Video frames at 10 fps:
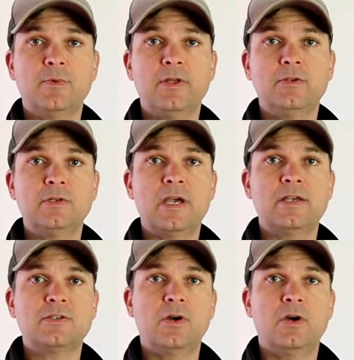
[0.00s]
Whether you
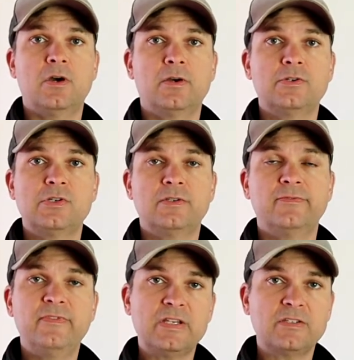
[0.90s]
guys are
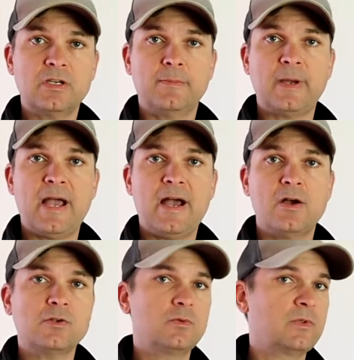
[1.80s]
just fixing up a
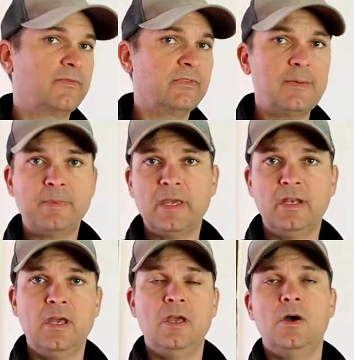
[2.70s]
house to flip
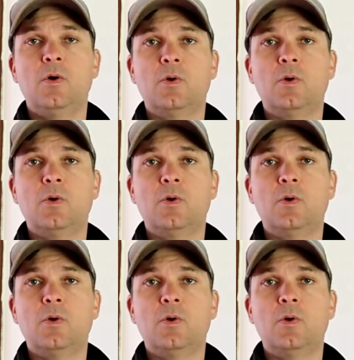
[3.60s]
it,